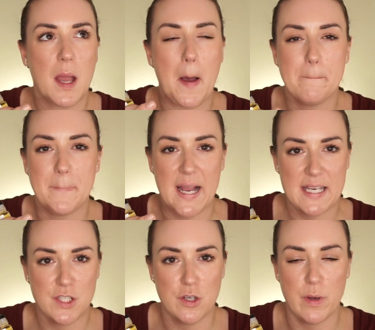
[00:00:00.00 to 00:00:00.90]
a
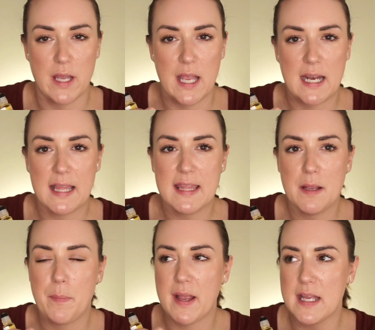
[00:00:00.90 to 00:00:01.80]
bite to it, and I
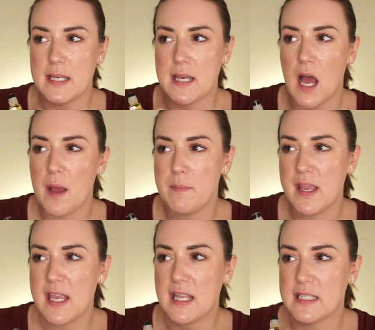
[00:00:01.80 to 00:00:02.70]
think by it not
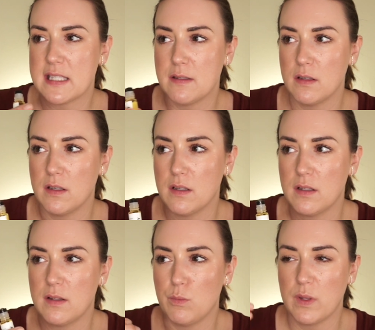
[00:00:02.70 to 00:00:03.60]
making it
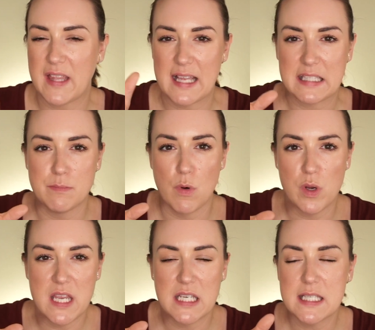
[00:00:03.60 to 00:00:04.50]
with that
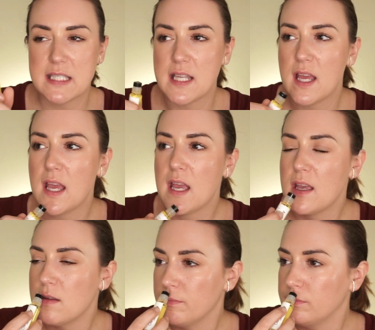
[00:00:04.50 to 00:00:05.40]
smokiness
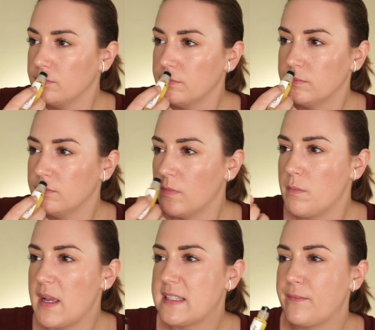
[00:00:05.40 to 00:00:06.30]

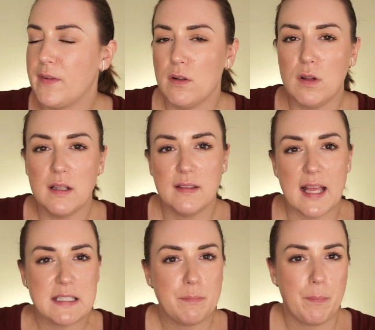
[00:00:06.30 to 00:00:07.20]
makes it feel
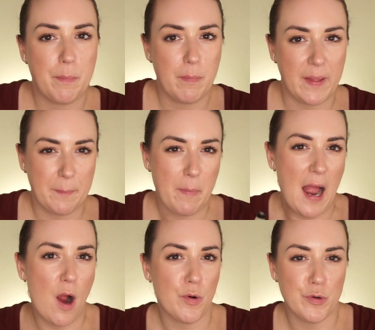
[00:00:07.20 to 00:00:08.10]
less like
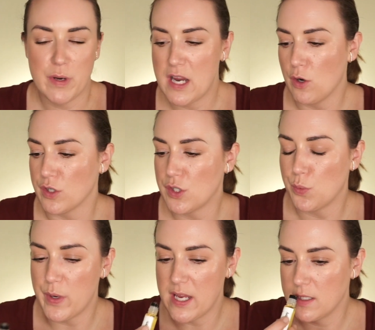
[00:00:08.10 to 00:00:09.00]
powdery or
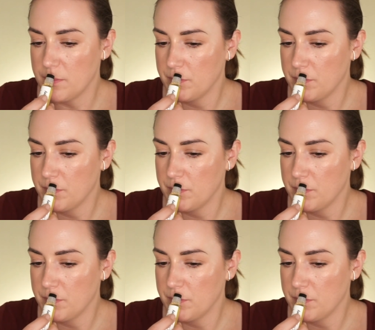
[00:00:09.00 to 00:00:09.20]
sweet.